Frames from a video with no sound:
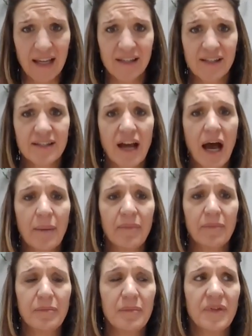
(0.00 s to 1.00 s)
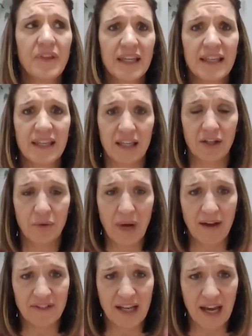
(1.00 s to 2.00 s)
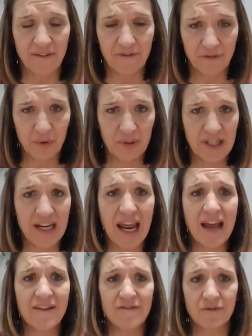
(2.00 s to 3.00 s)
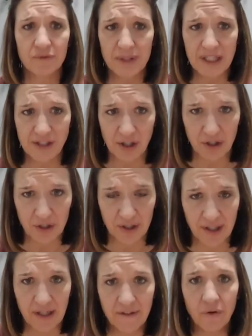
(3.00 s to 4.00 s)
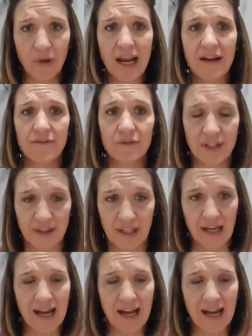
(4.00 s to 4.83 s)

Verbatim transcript: Stop thinking you have to have food at every turn for everything.